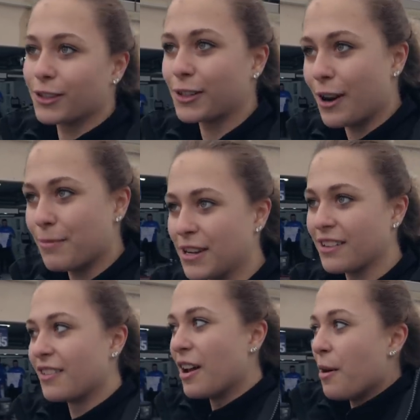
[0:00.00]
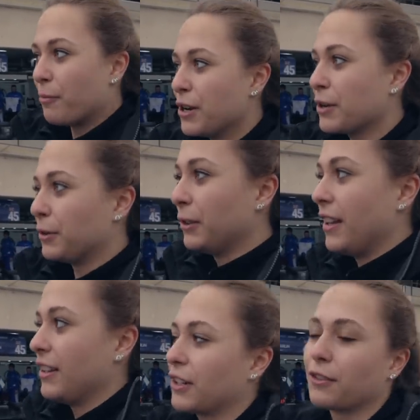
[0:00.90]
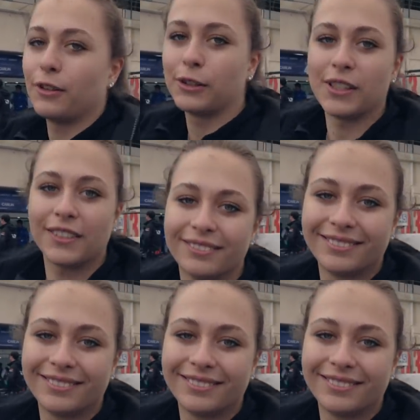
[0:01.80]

so it's gonna be pretty cool and looking forward to it.